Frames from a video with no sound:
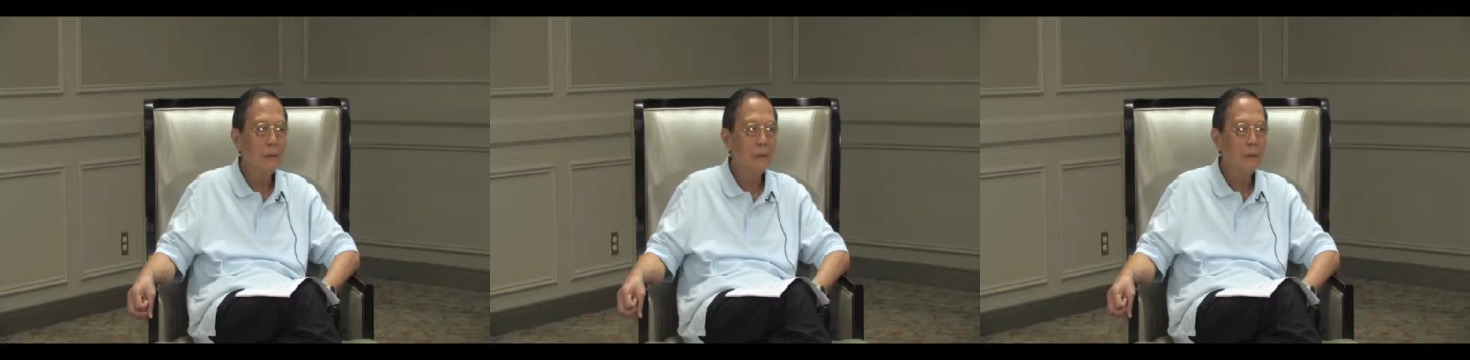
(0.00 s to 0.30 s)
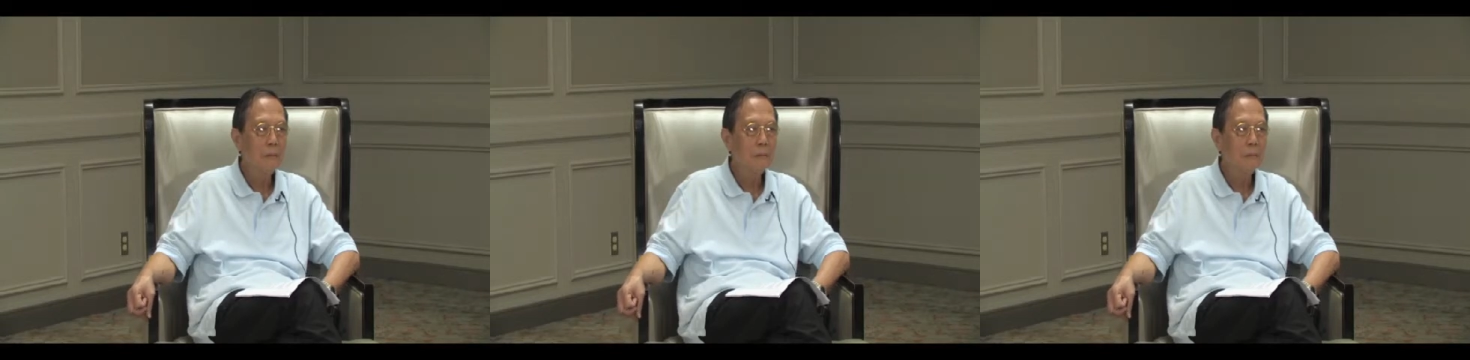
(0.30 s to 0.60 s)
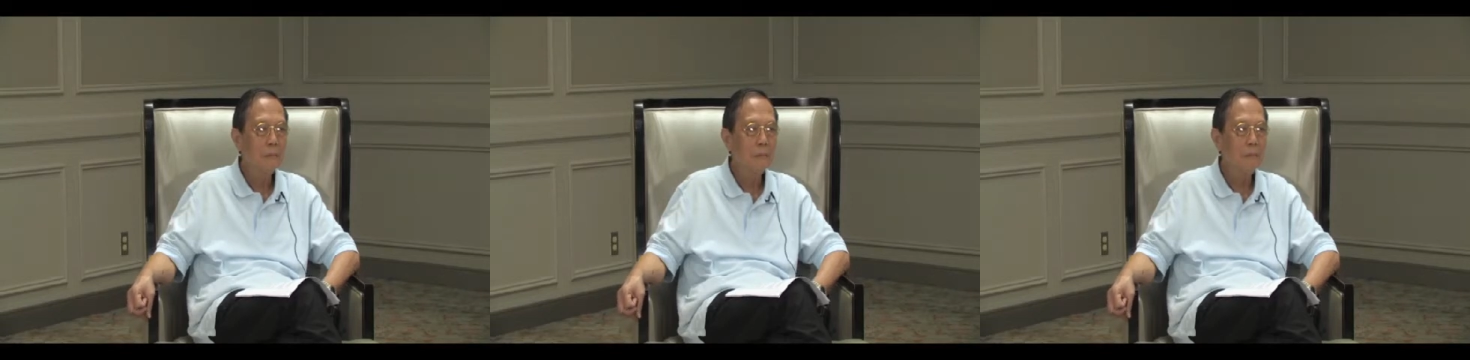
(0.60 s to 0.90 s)
result
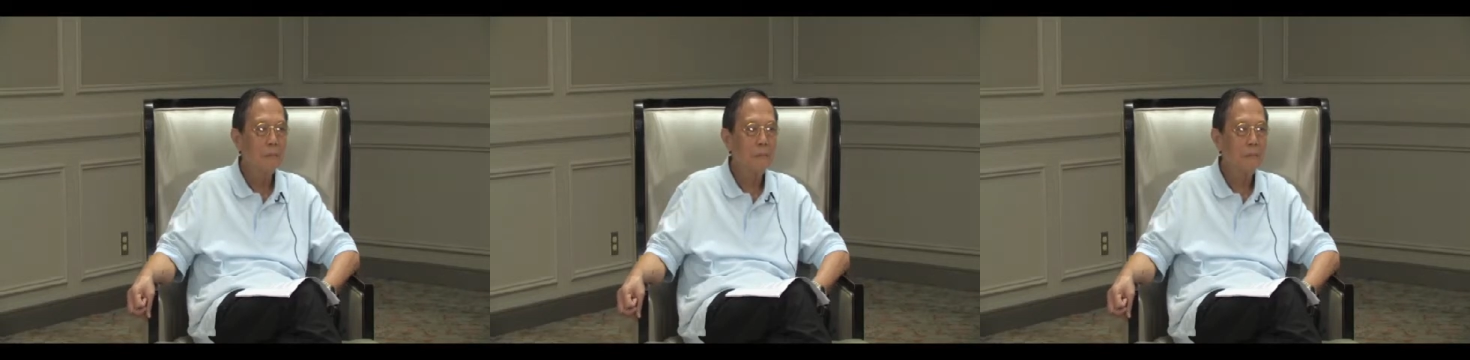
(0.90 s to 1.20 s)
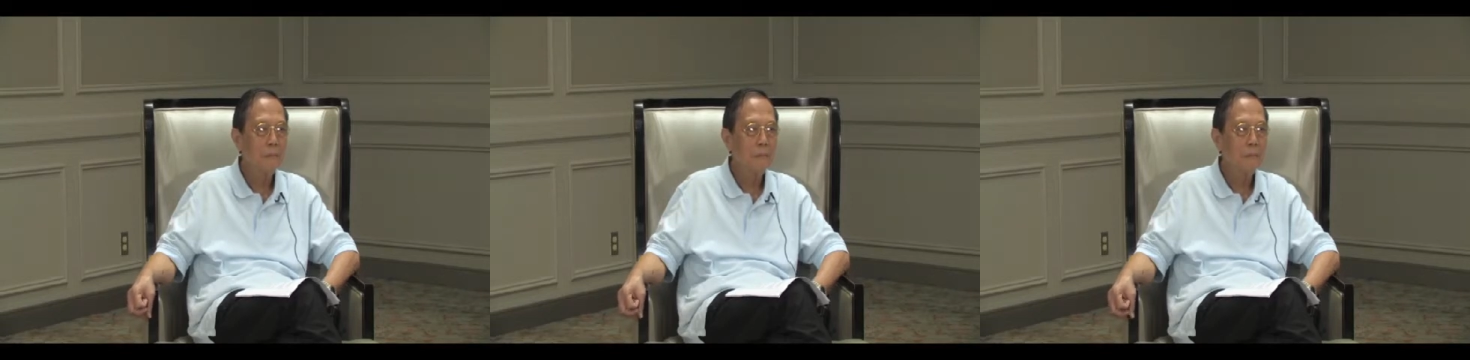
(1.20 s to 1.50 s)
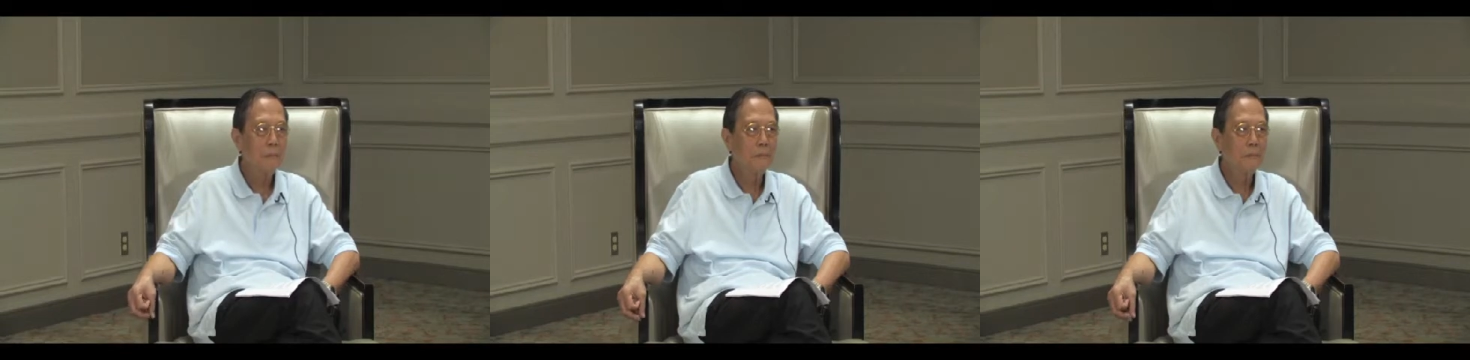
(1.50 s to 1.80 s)
of this vortex
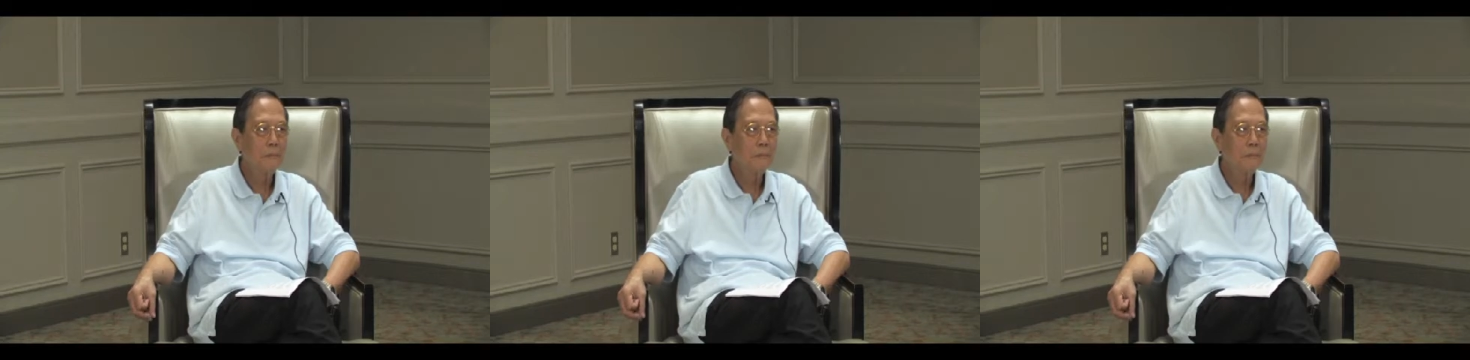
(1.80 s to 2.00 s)
movements?